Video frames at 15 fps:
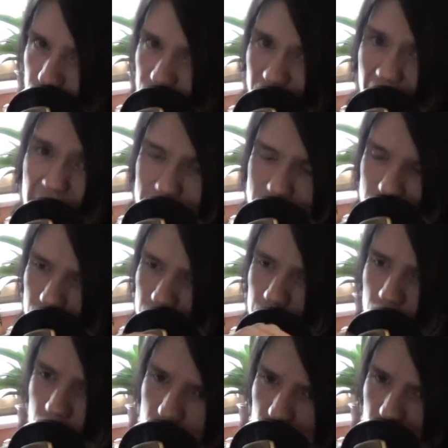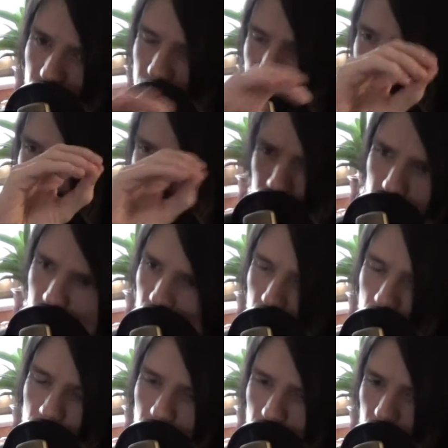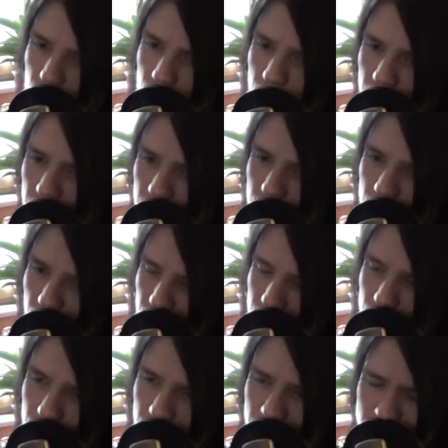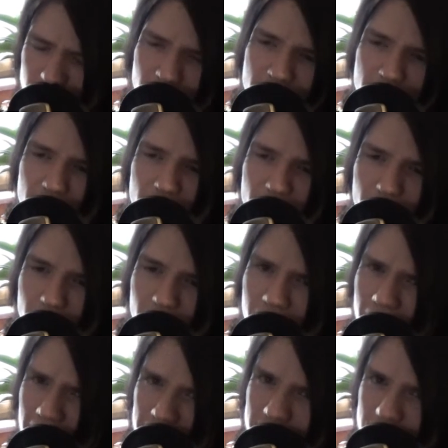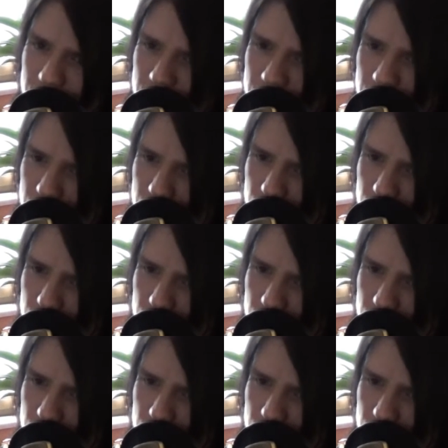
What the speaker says: fast animation, like this spillow or like other things. I like it.